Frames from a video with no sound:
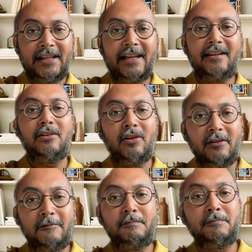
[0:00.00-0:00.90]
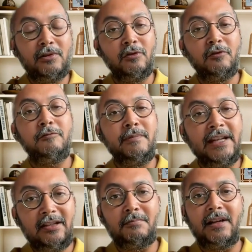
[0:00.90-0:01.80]
And a lot of people who've
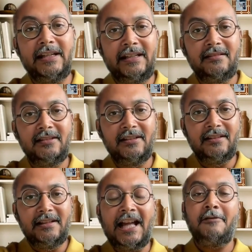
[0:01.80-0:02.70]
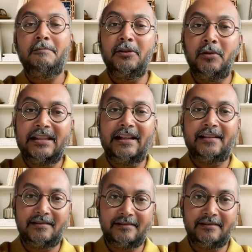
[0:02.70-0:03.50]
made money have been doing that.